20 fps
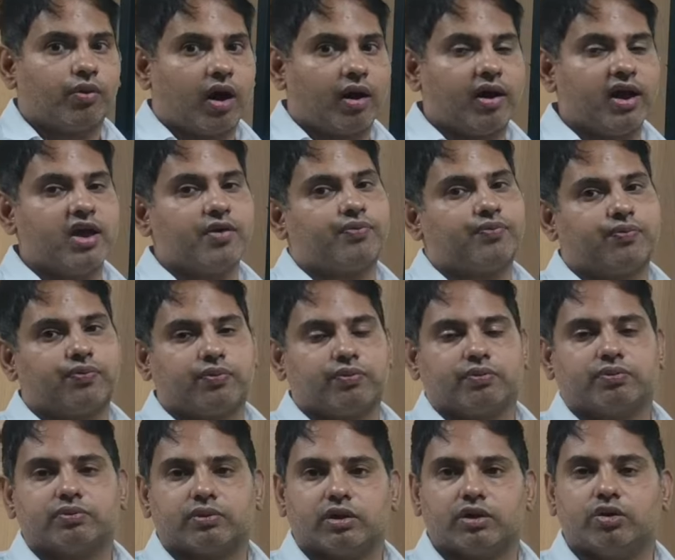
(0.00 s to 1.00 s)
If
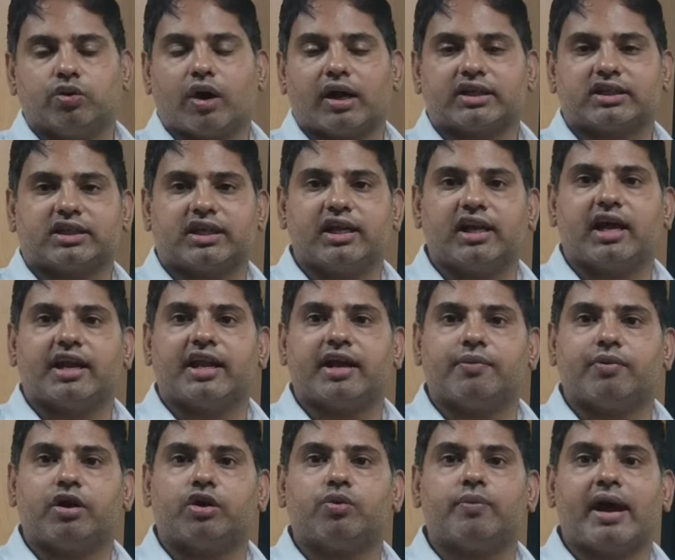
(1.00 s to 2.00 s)
you are still
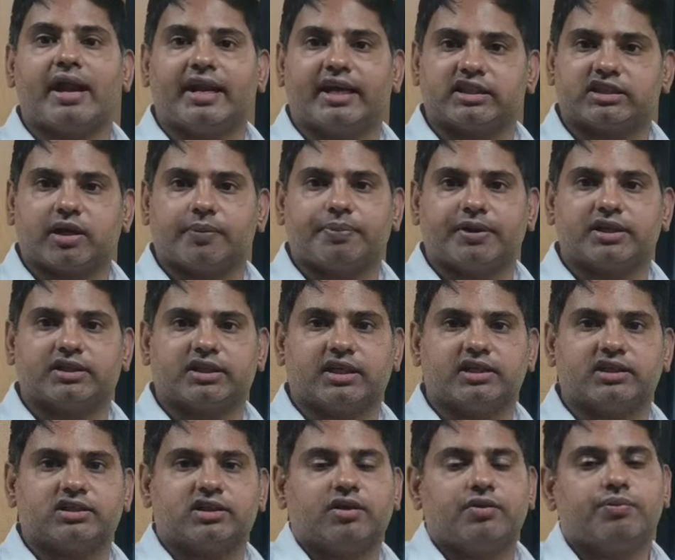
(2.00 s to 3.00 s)
unable to manage the
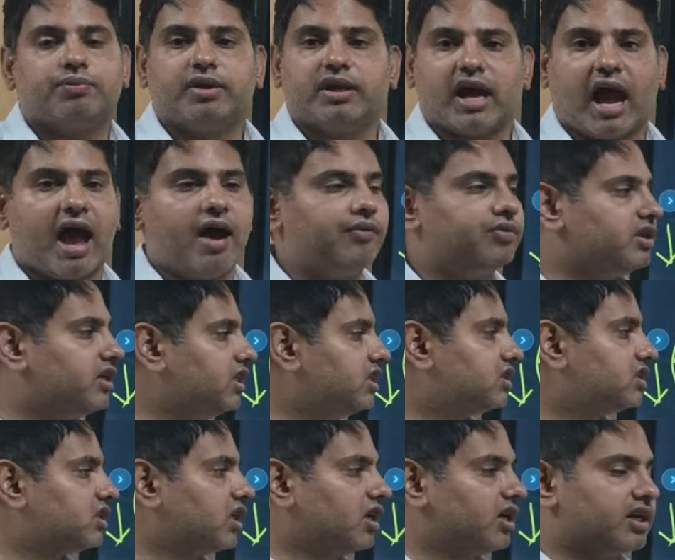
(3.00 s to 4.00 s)
patients, we have
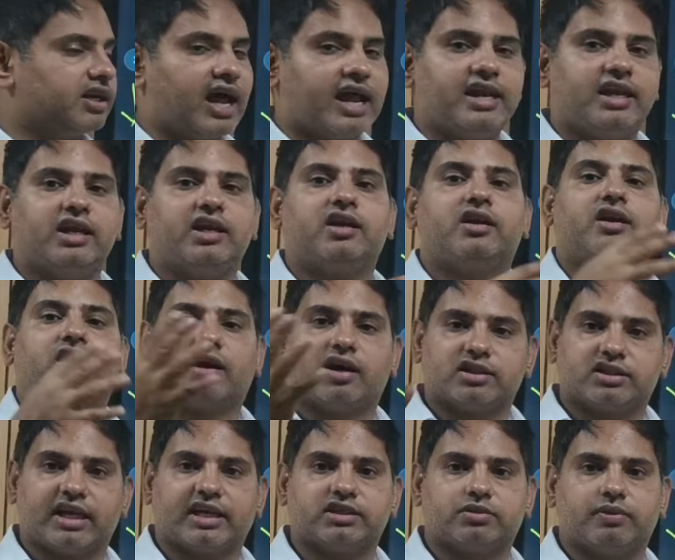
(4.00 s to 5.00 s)
these renin
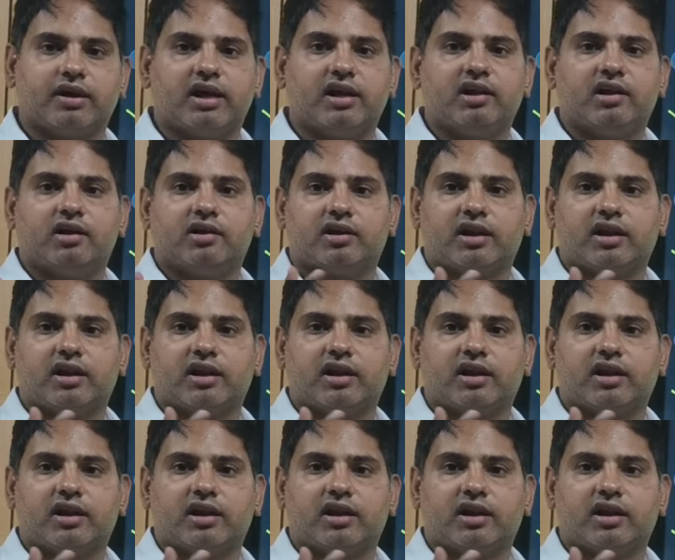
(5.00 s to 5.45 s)
drugs as well,